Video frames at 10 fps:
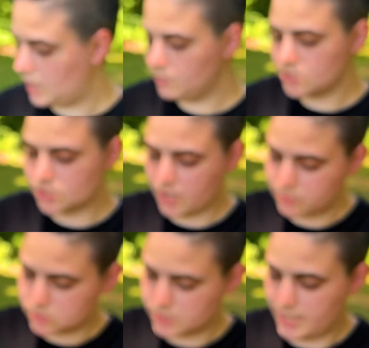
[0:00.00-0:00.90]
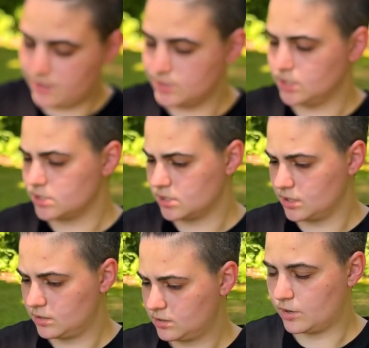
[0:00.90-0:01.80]
much gravel do they have in this
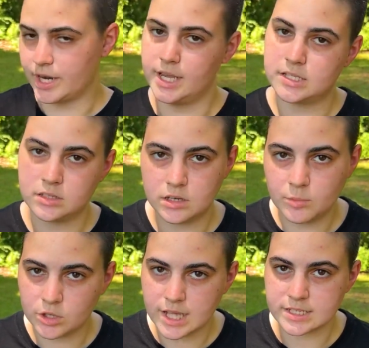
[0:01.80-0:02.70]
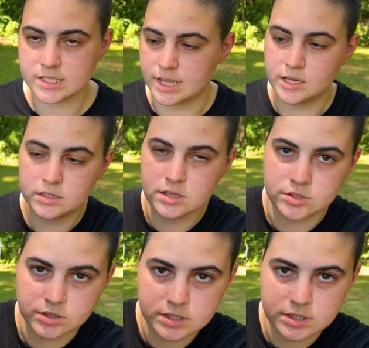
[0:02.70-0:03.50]
thing? Okay, it's a little more like sand, as you can